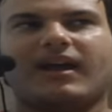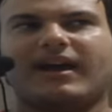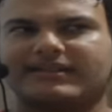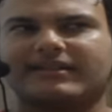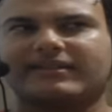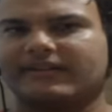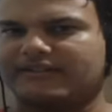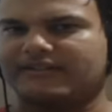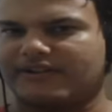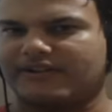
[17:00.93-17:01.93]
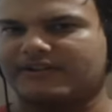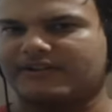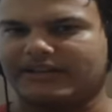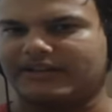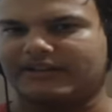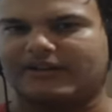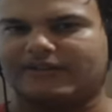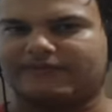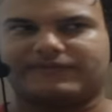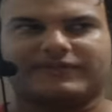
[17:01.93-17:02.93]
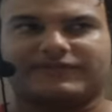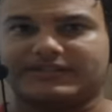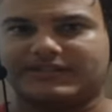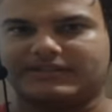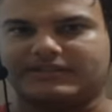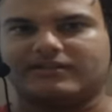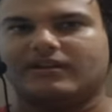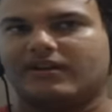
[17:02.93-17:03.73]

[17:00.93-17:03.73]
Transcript: I say that in the very beginning of the first season,